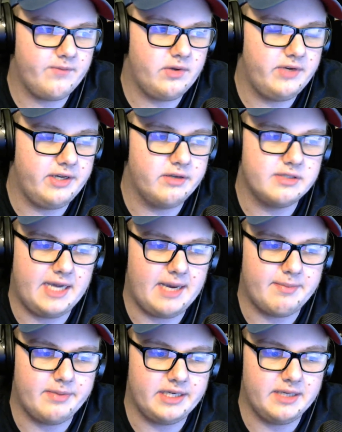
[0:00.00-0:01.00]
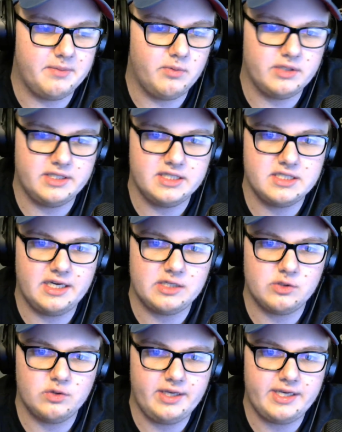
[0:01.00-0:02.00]
Videos that happen to get more dislikes
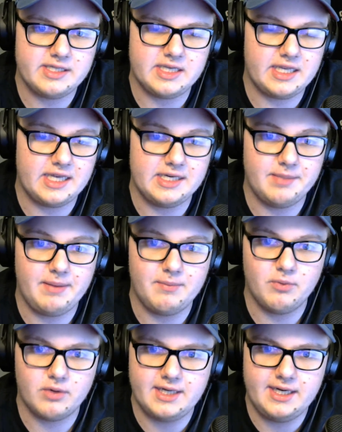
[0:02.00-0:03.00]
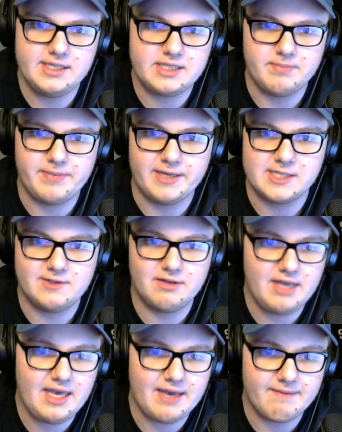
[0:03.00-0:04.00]
or likes, I tend to make more content based around
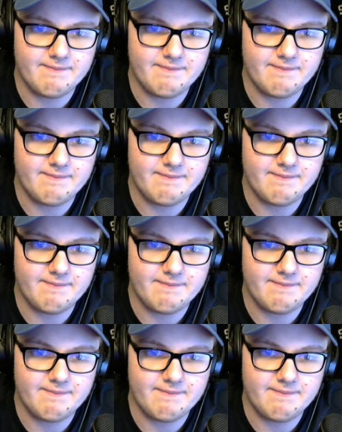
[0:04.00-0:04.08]
that.